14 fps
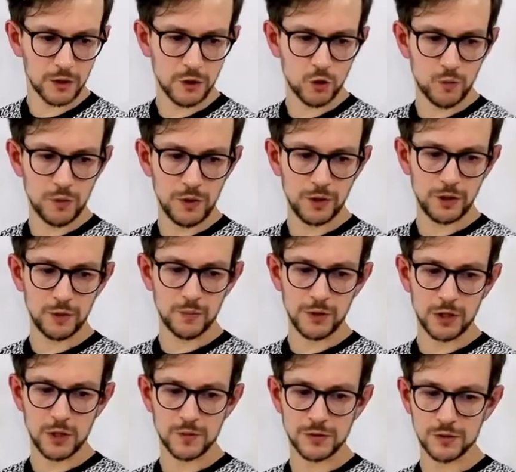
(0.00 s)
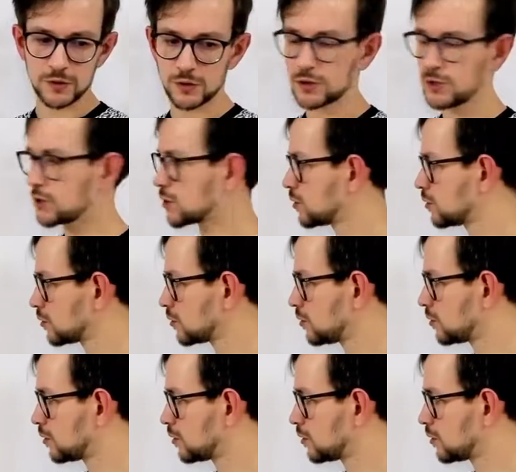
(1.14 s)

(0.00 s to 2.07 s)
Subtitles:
You mean P-Harbs is no?